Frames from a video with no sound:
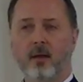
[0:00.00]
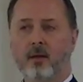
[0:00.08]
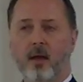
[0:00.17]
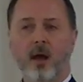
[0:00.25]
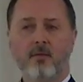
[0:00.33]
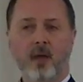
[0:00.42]

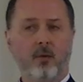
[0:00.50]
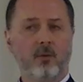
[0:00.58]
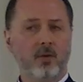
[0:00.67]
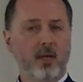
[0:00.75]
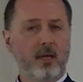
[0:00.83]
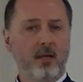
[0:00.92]
yeah, they were
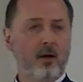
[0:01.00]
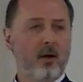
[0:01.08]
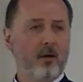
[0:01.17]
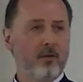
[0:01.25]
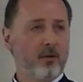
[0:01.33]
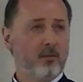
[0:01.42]
eating
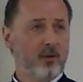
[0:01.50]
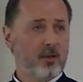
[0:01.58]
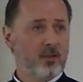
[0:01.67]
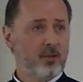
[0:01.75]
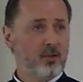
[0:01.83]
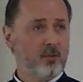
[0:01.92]
all their
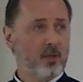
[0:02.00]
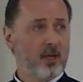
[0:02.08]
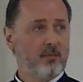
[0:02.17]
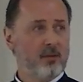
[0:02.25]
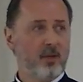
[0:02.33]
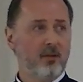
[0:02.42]
fish and doing
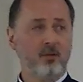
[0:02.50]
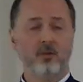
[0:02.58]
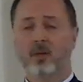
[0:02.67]
everything too.